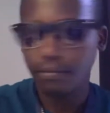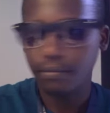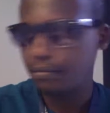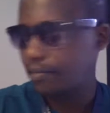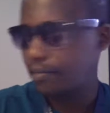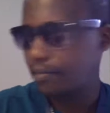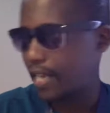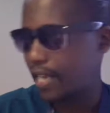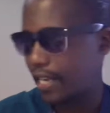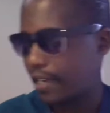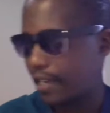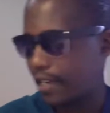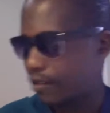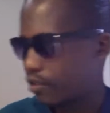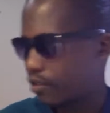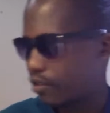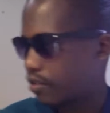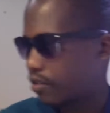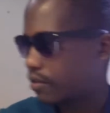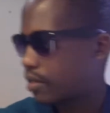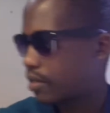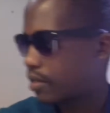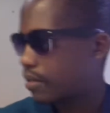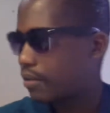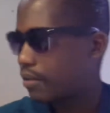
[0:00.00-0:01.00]
I
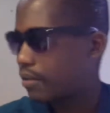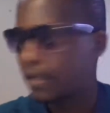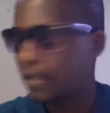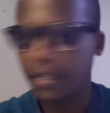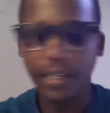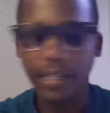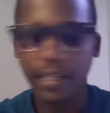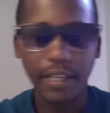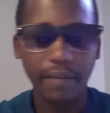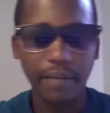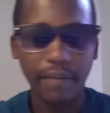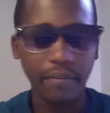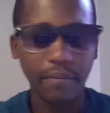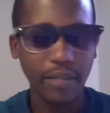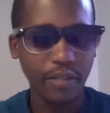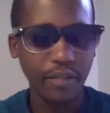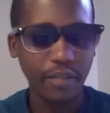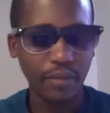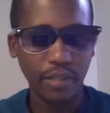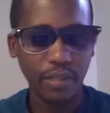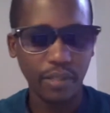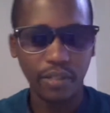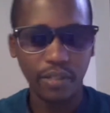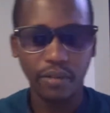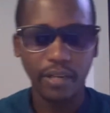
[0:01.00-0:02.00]
cannot
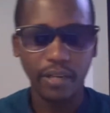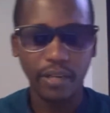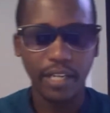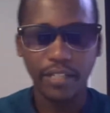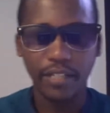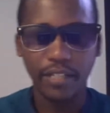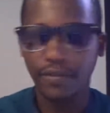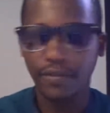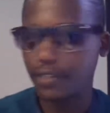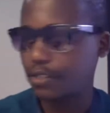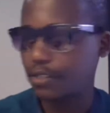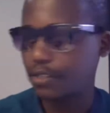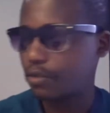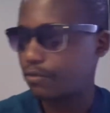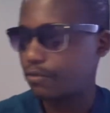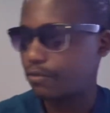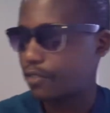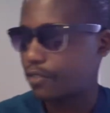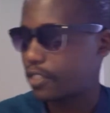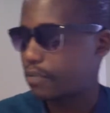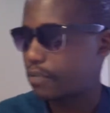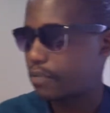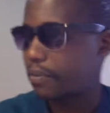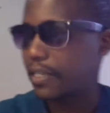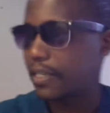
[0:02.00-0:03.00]
meet with you guys face to
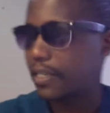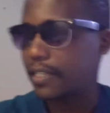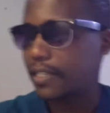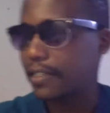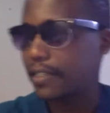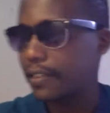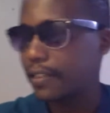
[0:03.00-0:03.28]
face, but